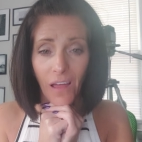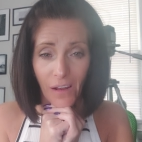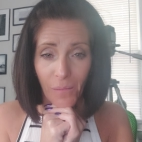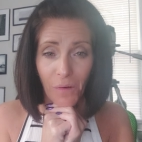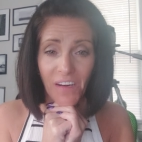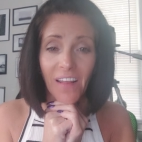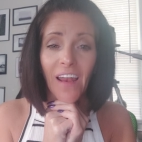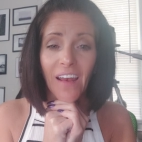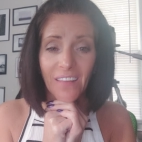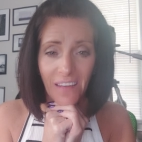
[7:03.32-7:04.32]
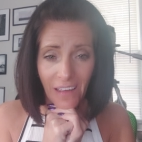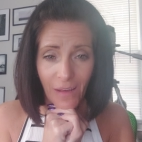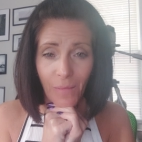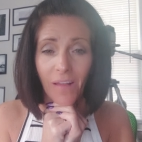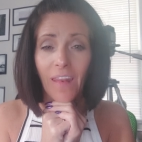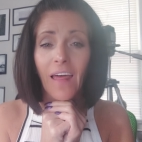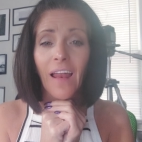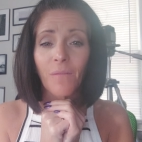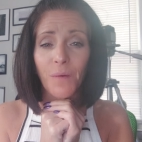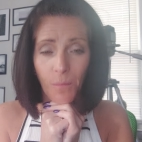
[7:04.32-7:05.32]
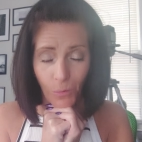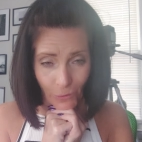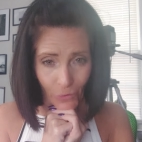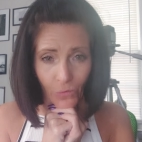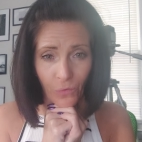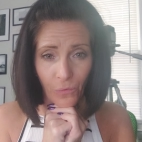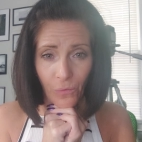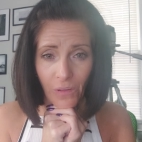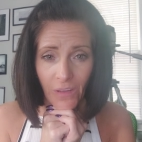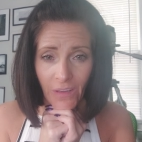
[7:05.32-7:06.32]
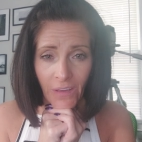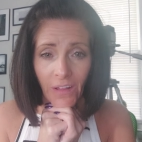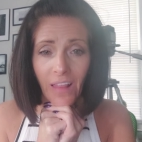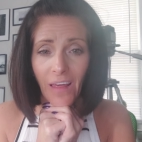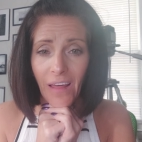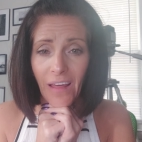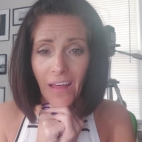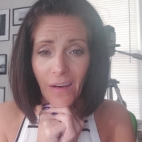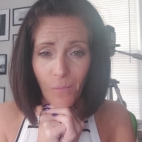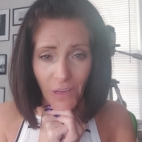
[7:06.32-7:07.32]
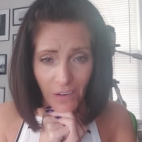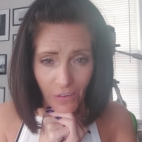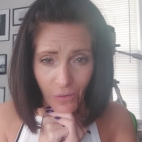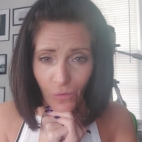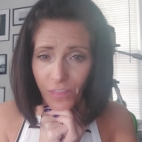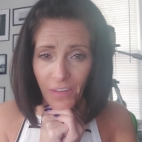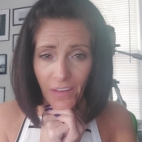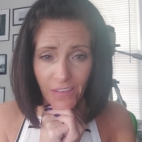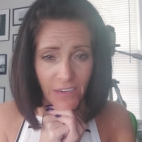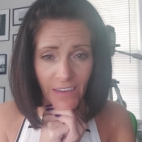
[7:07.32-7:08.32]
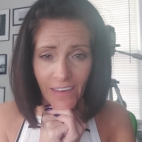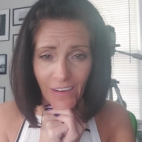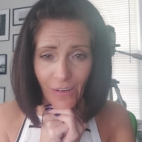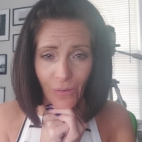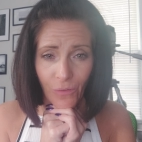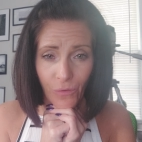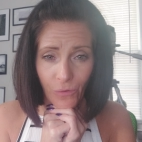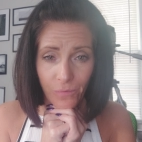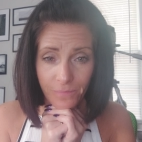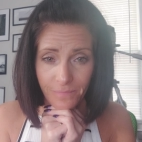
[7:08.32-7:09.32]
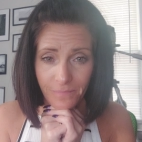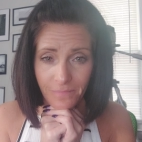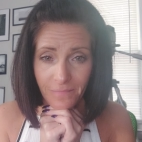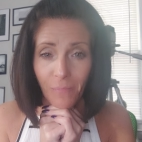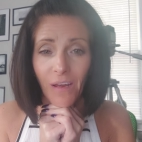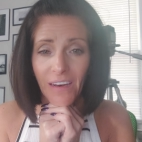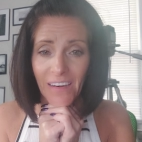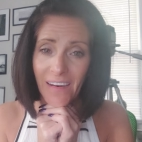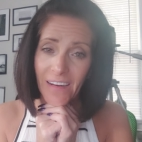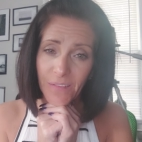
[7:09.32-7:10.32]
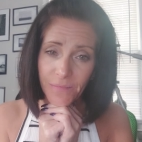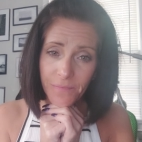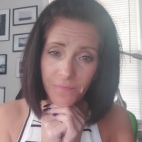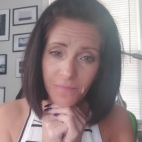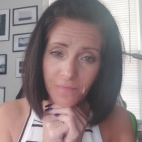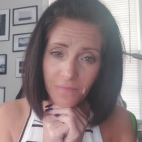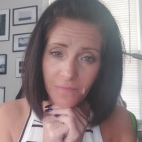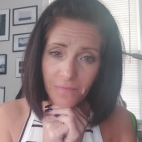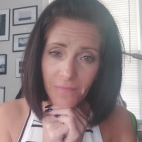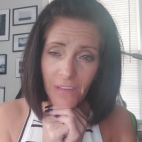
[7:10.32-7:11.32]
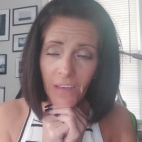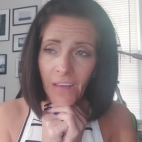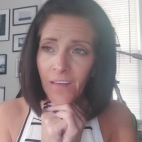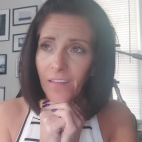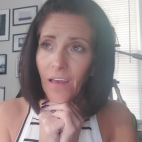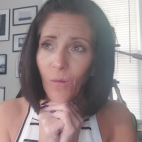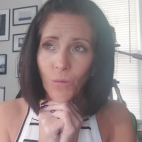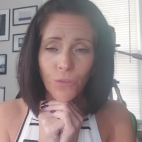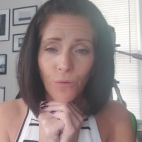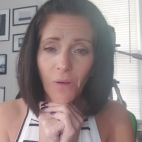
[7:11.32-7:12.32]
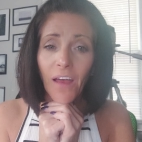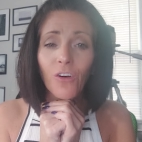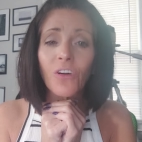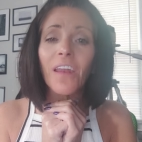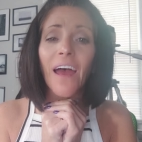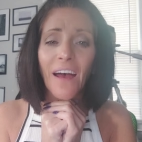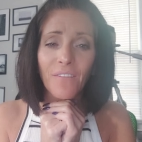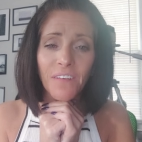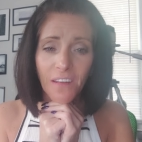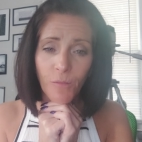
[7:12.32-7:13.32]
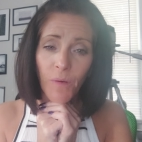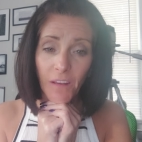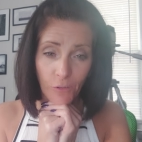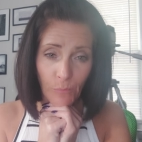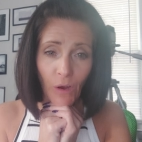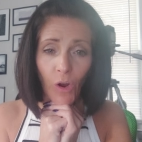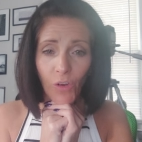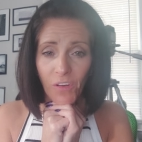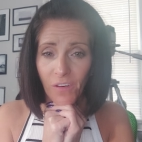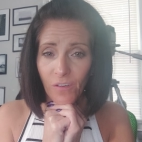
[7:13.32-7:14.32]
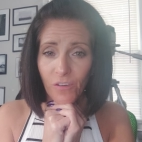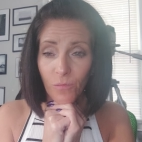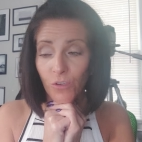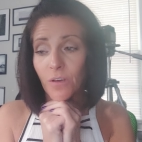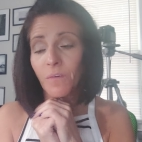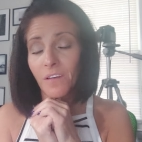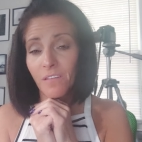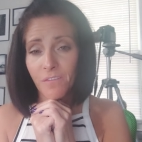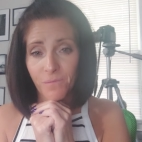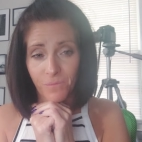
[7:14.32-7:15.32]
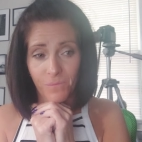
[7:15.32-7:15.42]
lot of money, a lot of time, and a lot of people to go through. A lot of medical things I had to go through. But I did it. They almost told me I couldn't have teeth because my heart condition, which I'm getting